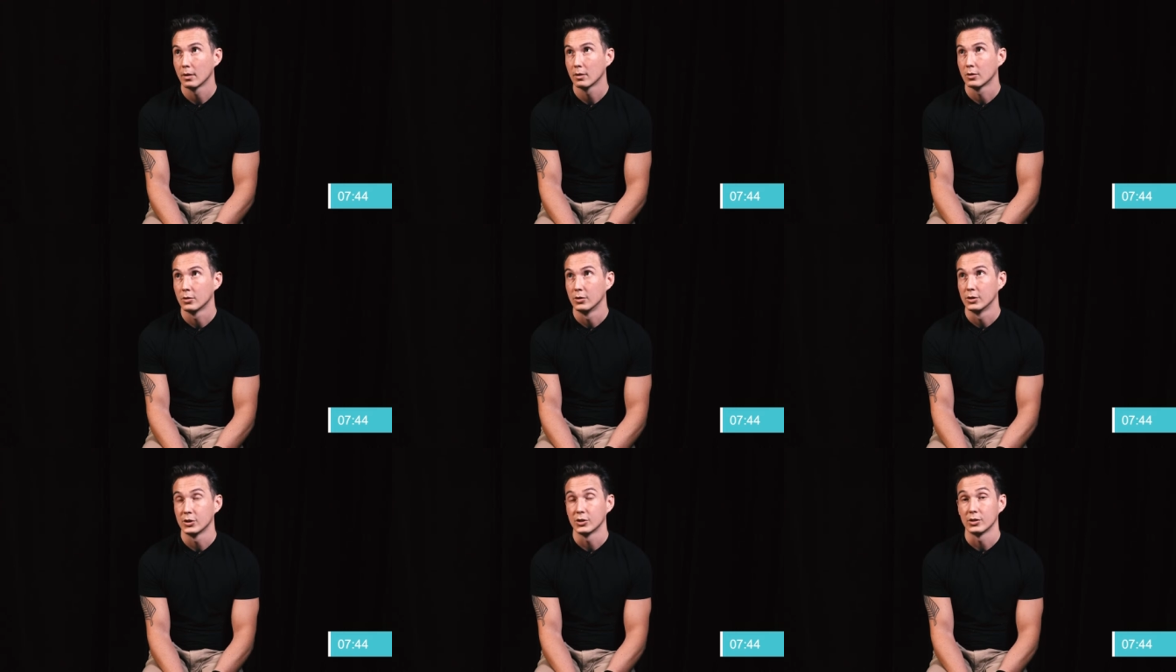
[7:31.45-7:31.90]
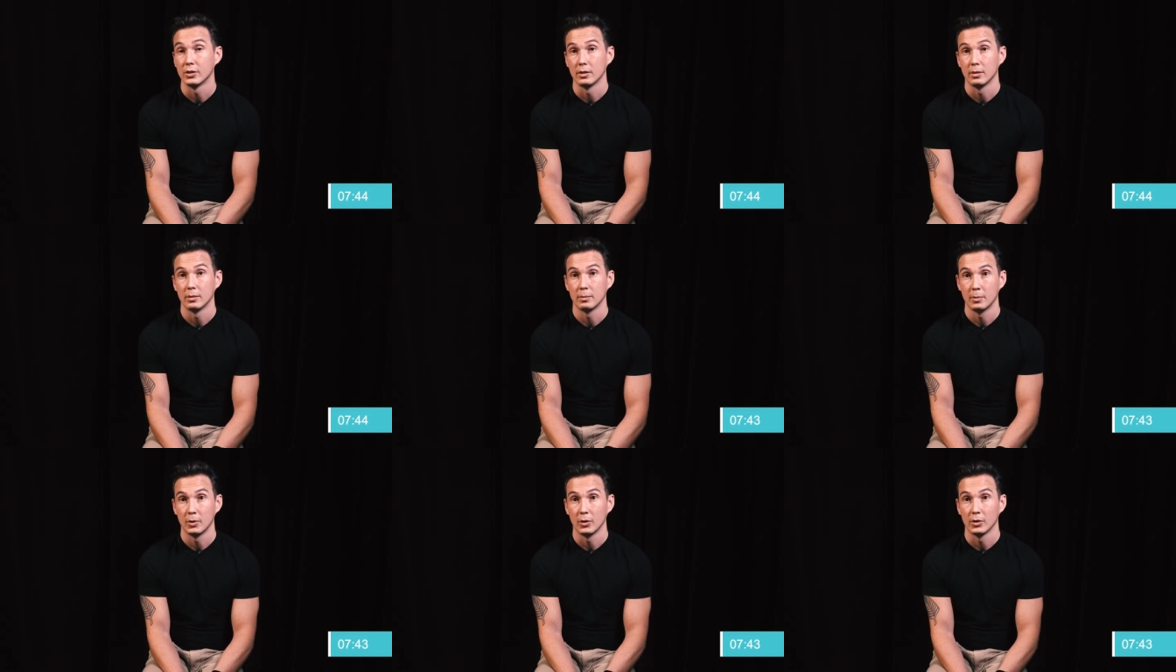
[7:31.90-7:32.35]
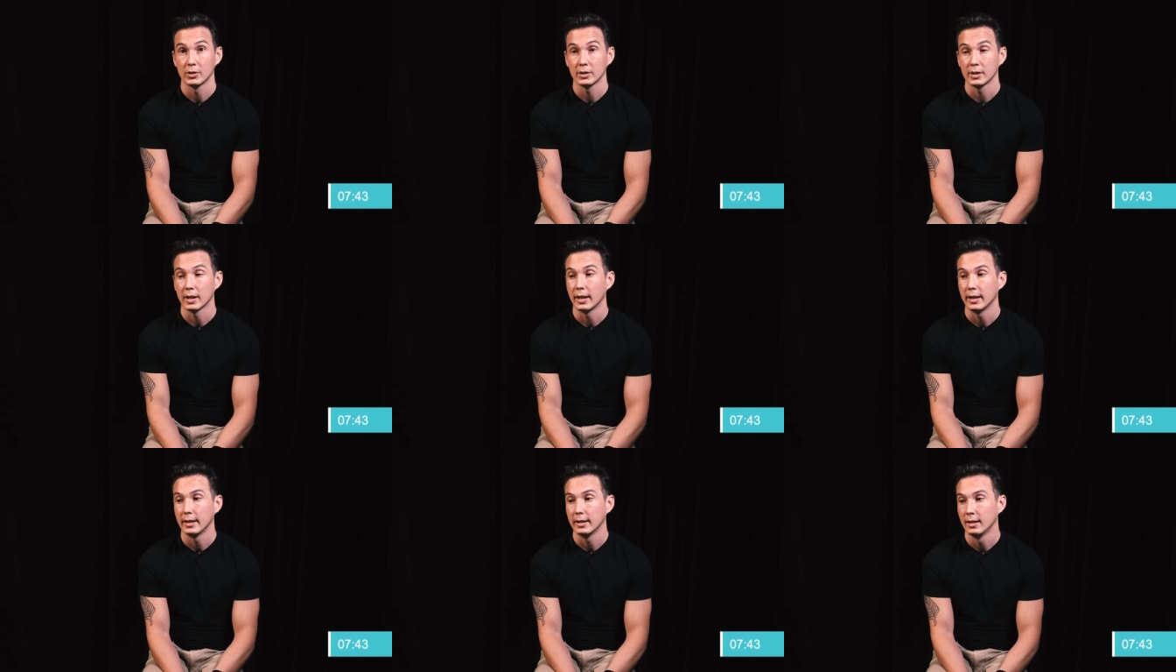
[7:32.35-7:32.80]
Christian per
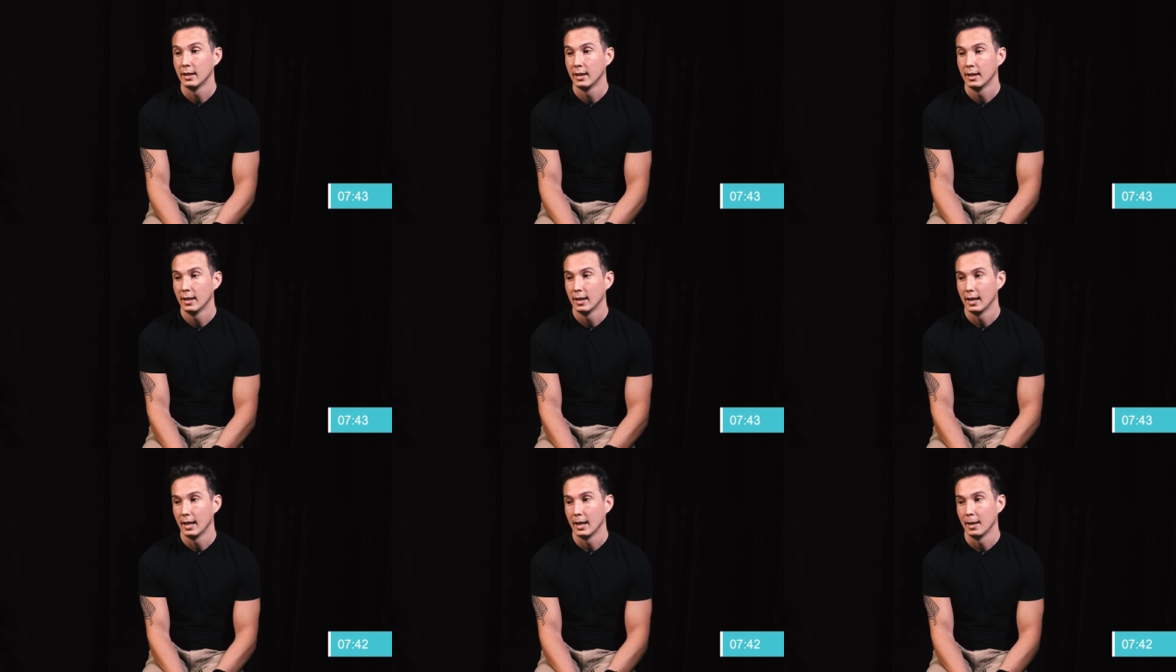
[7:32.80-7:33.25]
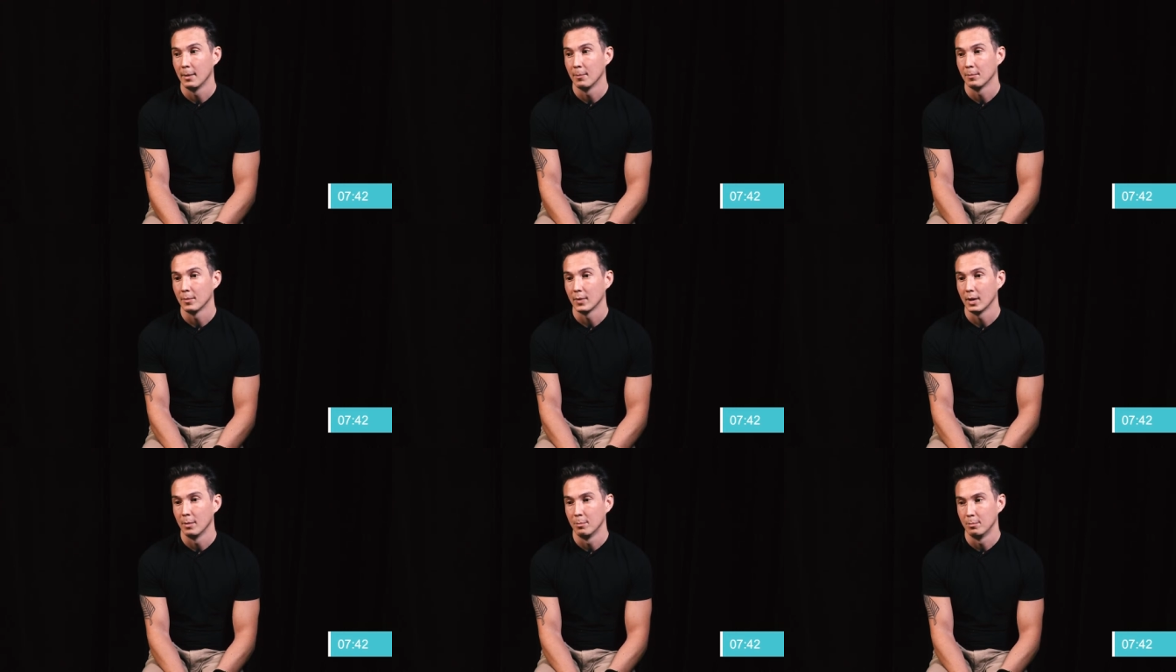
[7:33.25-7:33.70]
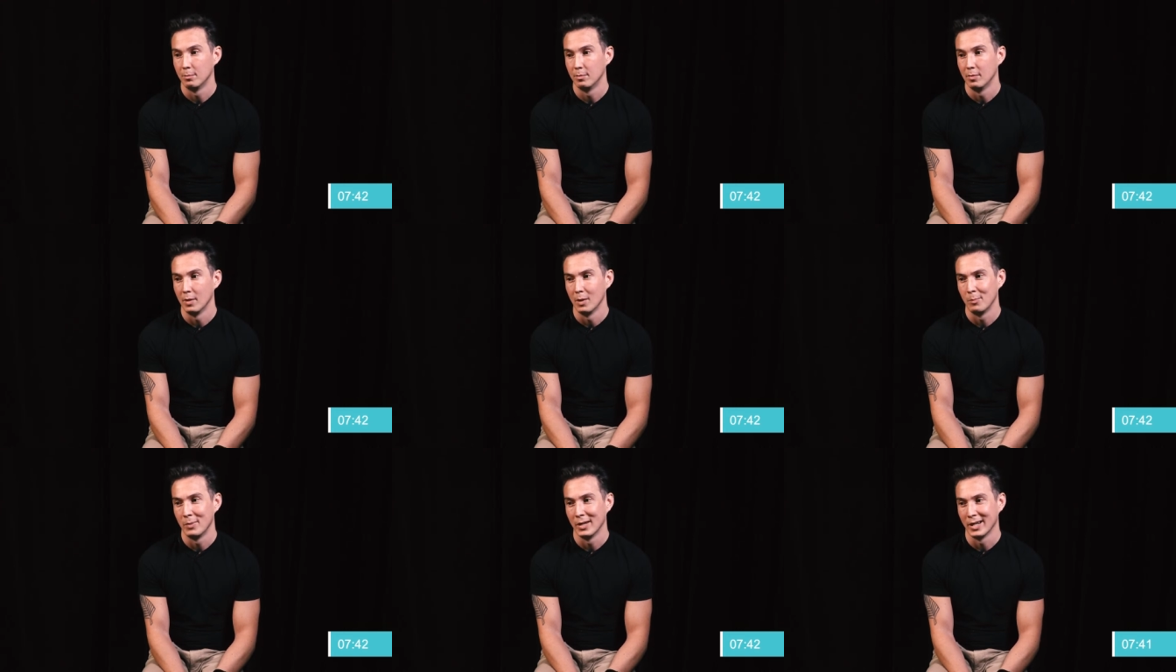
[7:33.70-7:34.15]
se,
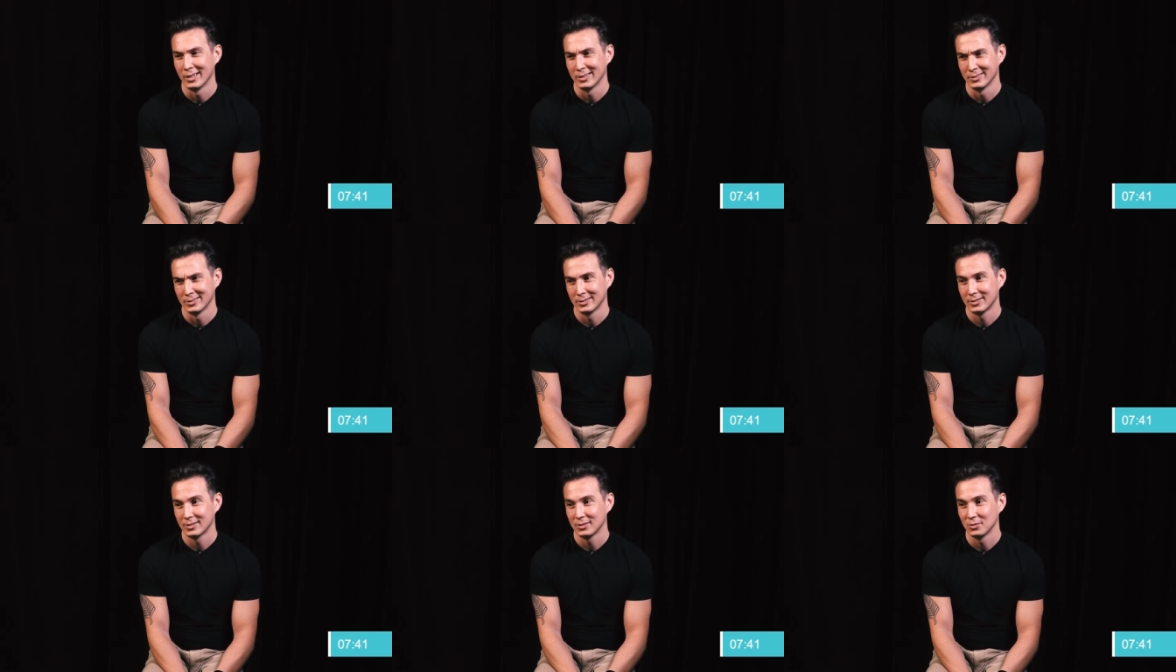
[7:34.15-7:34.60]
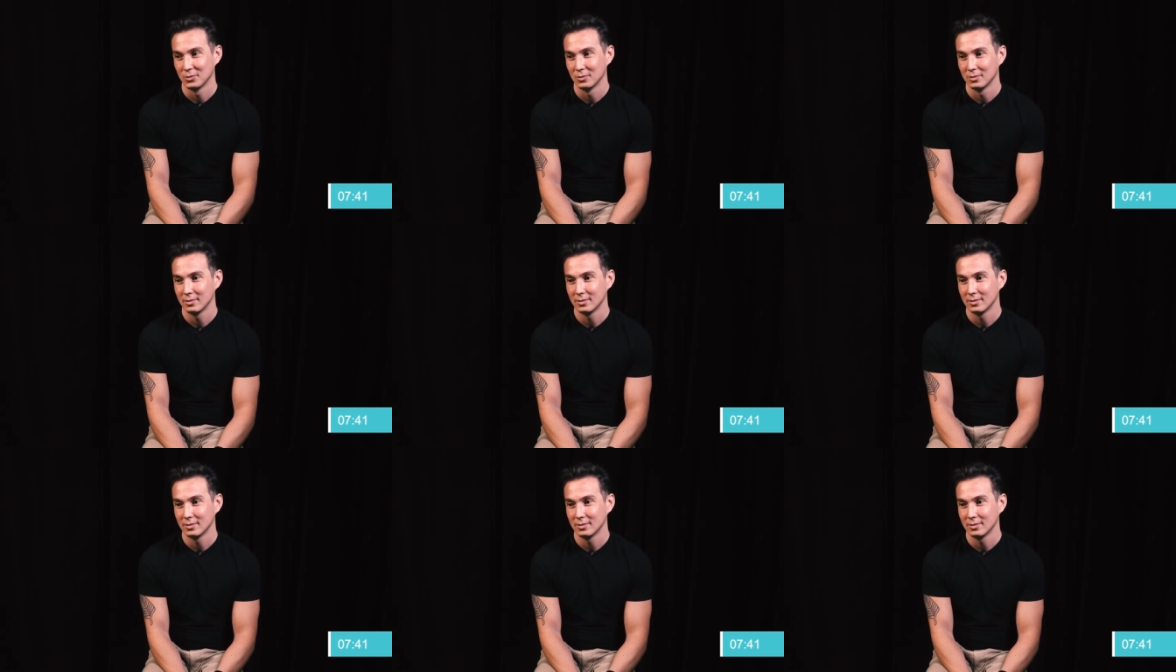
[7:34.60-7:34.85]
about as